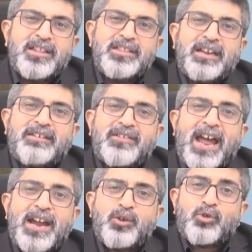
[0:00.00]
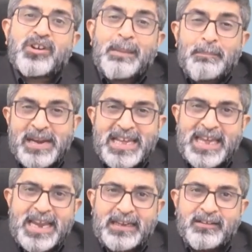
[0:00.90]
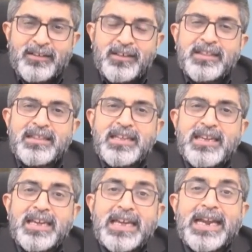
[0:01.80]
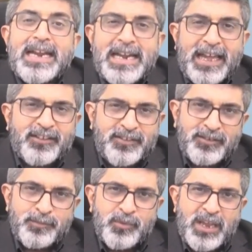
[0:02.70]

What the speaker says: they try to replicate the index.